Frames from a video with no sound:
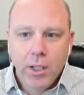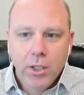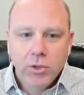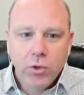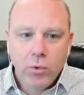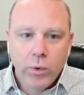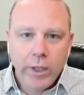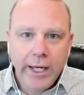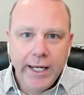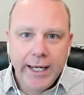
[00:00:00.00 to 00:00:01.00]
So
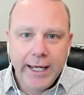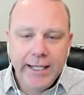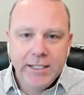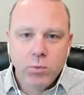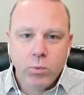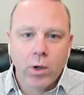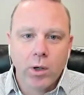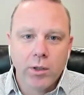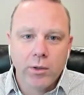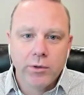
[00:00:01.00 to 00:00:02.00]
in this
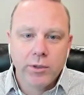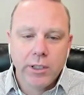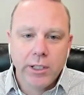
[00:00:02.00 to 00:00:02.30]
world,